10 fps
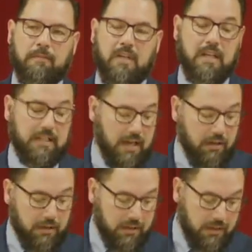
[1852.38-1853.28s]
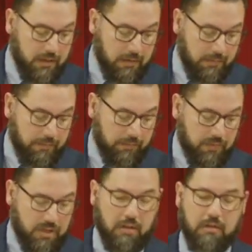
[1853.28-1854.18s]
And telling,
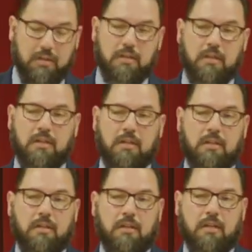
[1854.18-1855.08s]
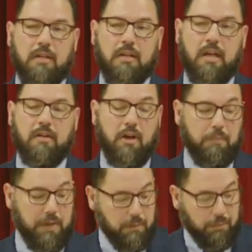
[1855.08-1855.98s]
telling, out of all
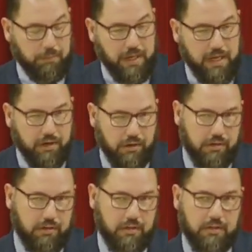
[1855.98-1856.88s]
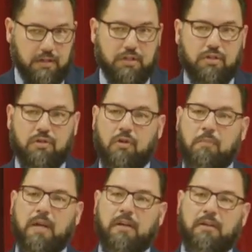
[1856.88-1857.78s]
people, Peter, that should know
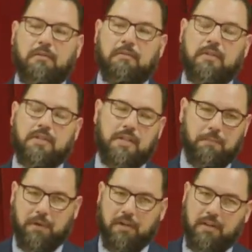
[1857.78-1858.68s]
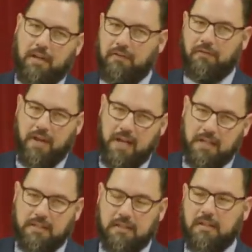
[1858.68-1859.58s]
better, the same Peter that
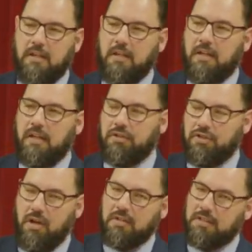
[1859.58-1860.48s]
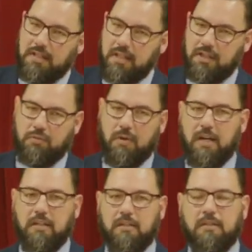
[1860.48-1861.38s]
confessed in, in John 6, right?